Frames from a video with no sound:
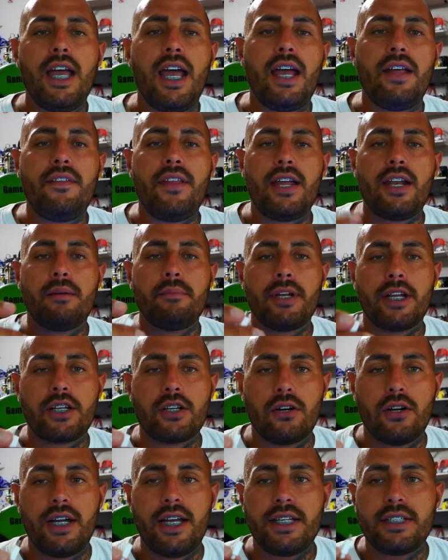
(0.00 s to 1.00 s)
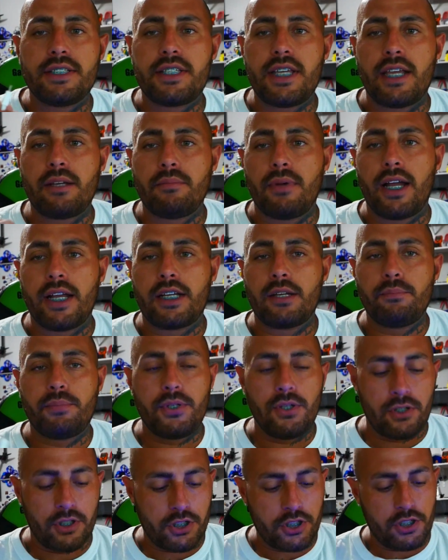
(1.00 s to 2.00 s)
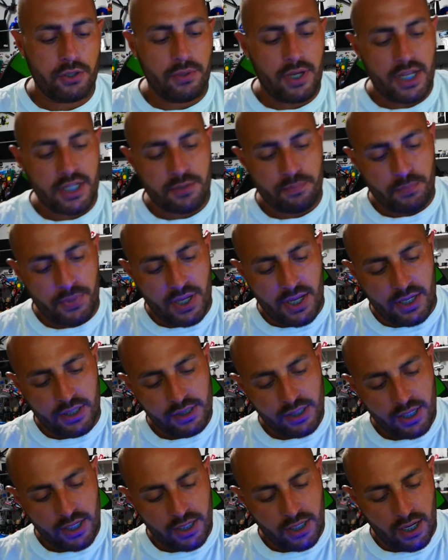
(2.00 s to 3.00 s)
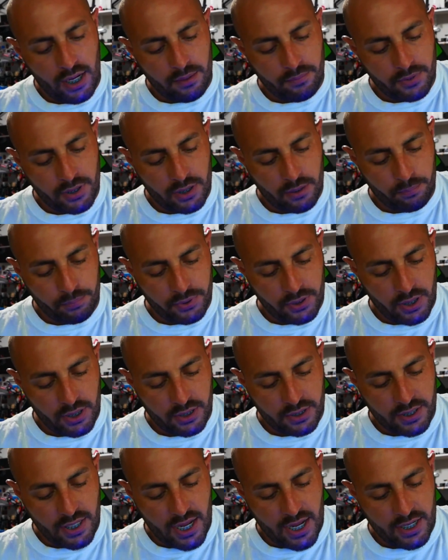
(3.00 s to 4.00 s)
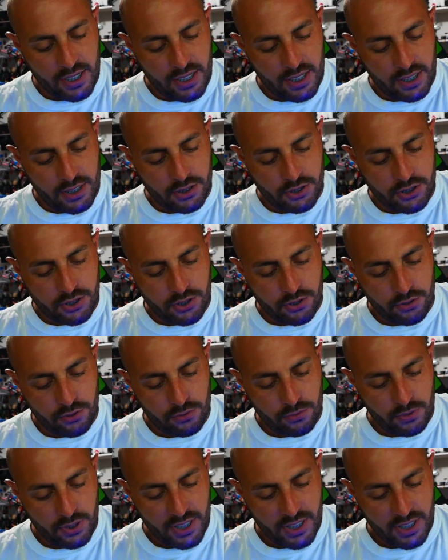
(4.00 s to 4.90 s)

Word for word: And then I'm going to go ahead and take my computer's U S B and I'm going to plug that into